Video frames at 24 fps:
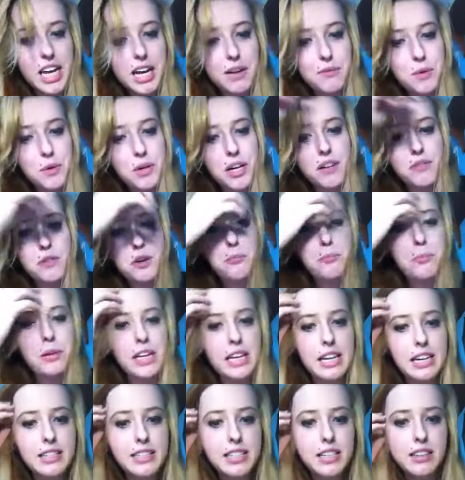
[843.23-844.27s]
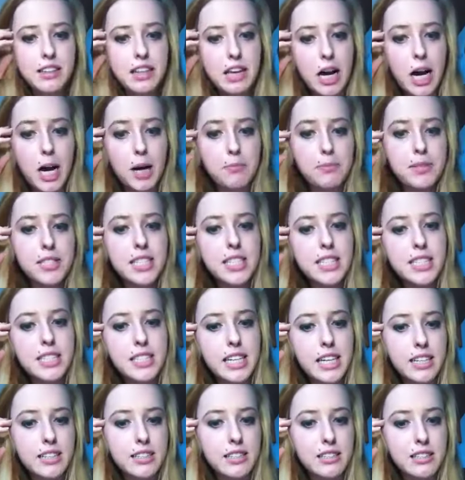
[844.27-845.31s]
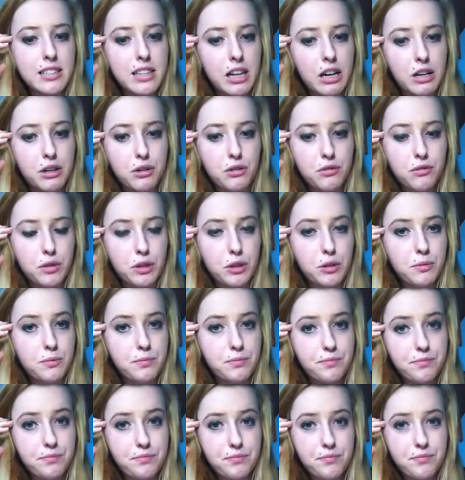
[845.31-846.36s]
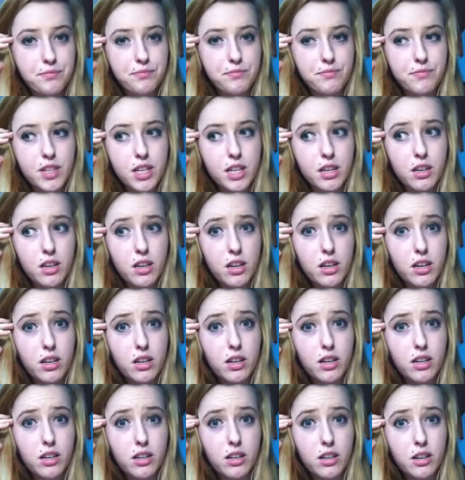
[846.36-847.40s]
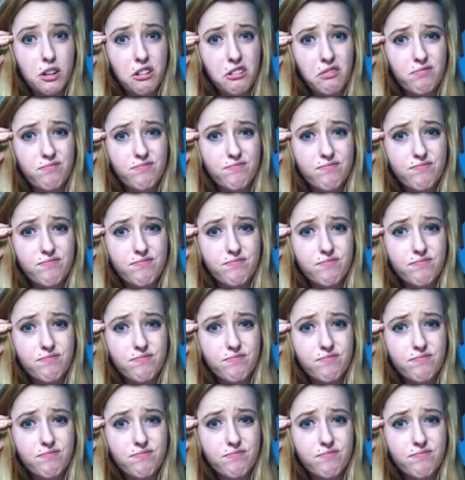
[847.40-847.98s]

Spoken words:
Have you ever peeked in the opposite sex's locker room? No.